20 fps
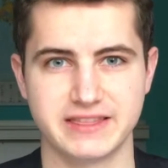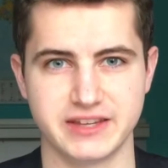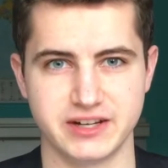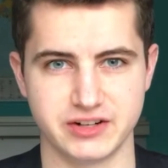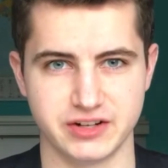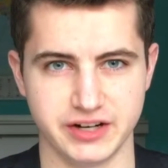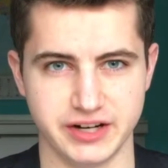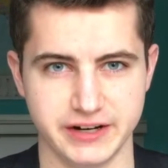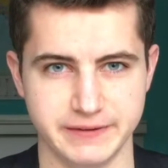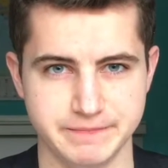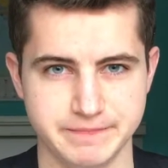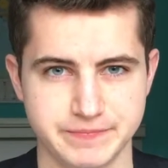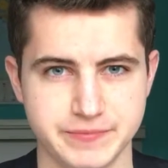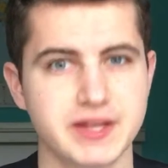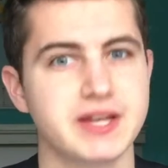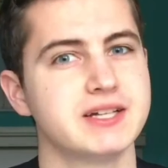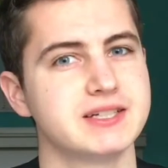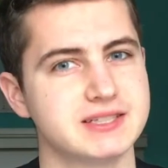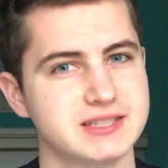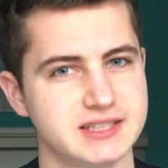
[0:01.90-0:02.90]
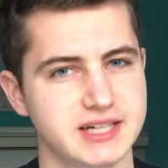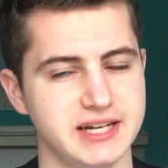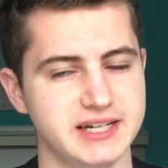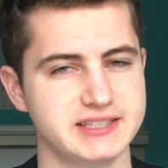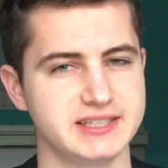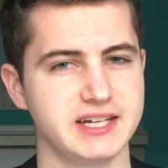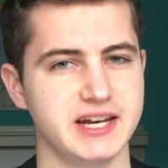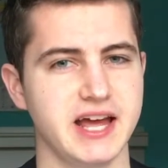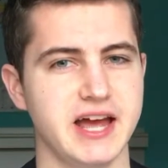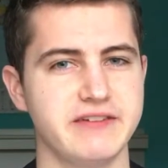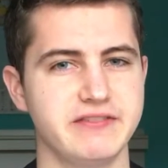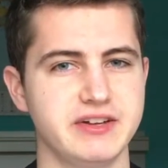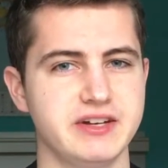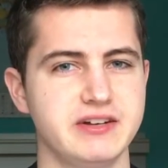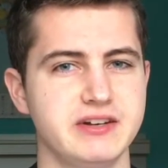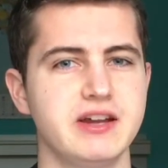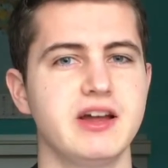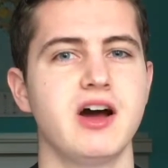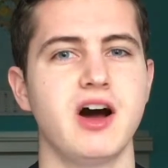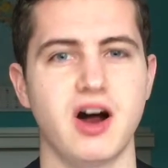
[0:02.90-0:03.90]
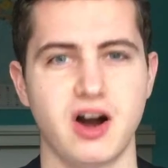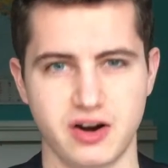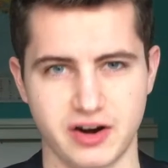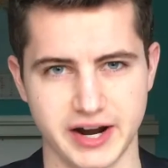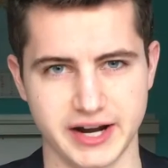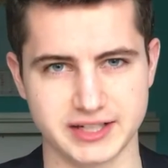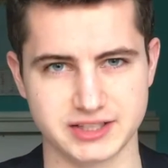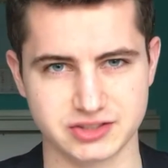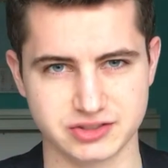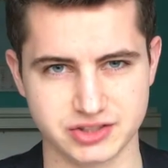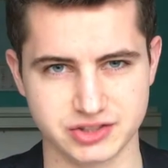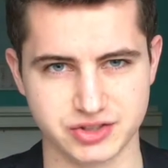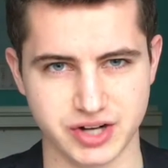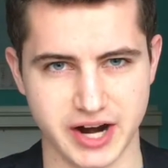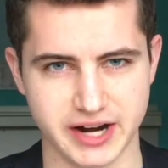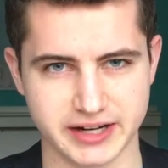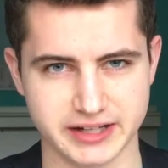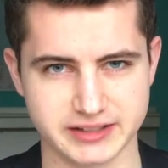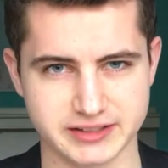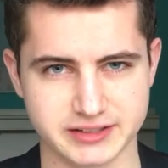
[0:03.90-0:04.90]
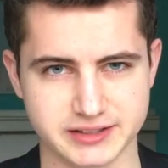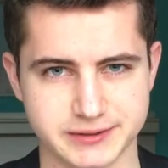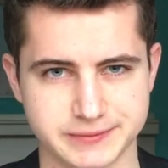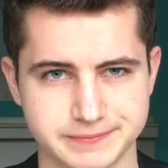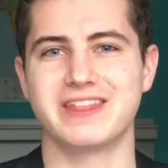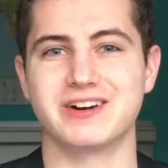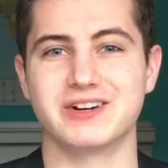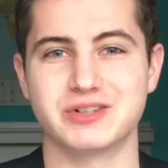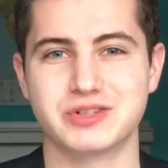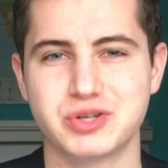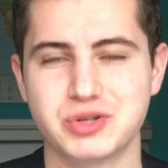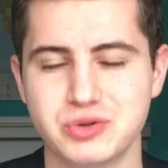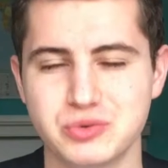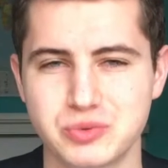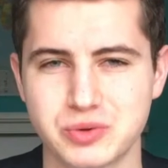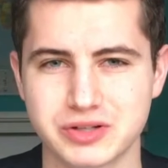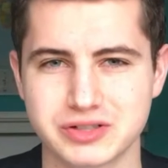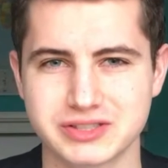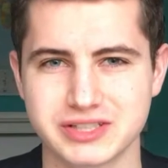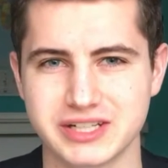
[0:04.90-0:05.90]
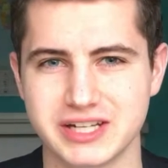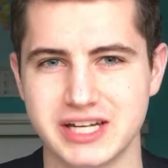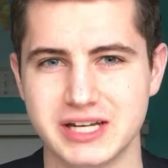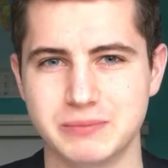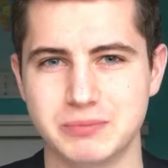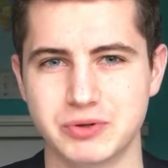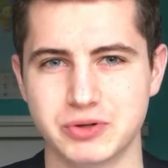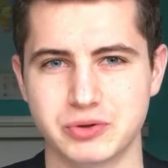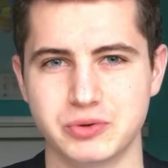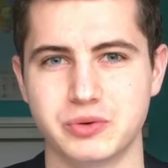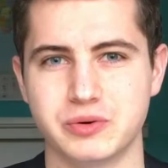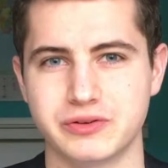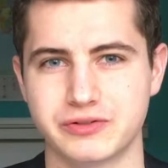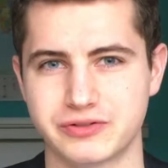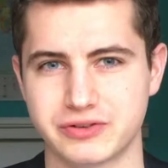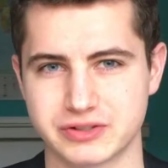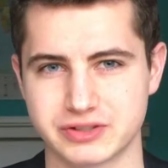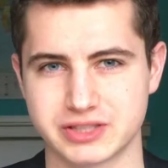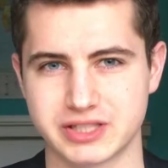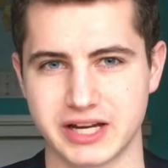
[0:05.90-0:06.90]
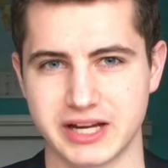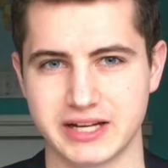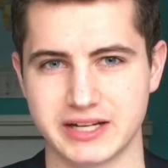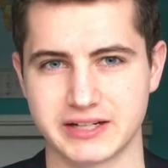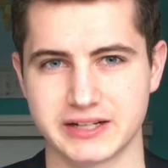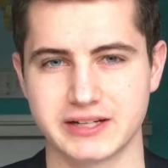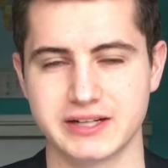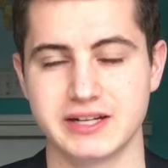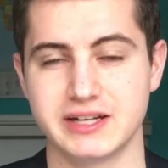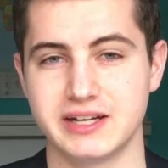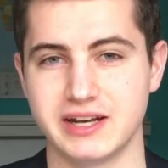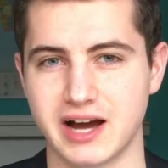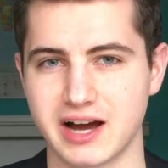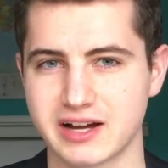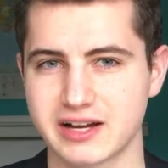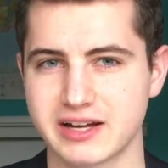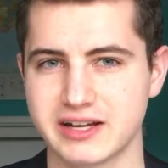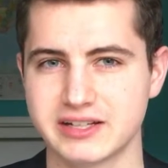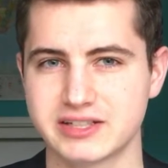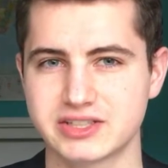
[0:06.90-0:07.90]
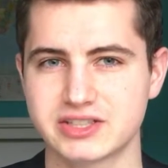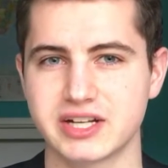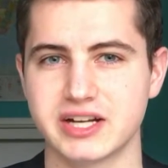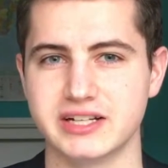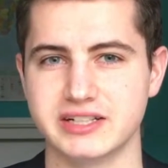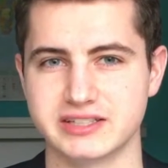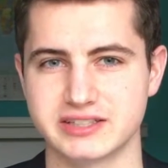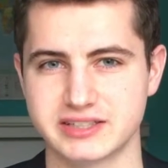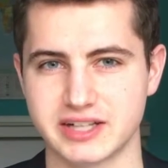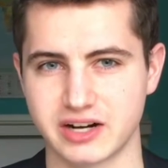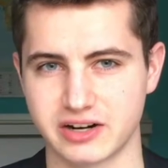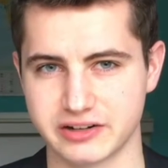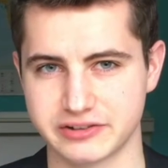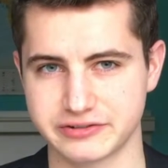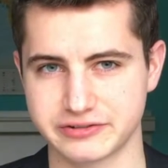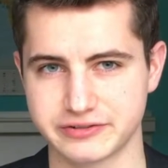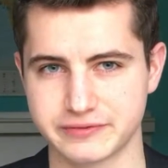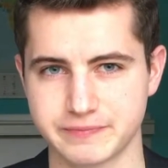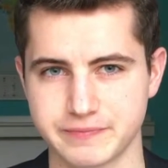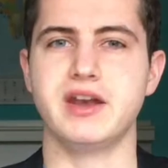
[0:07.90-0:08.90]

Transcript: theory. Snakes in heaven are actually dragons. There are two words in Hebrew for snake, Nachach and Seraph.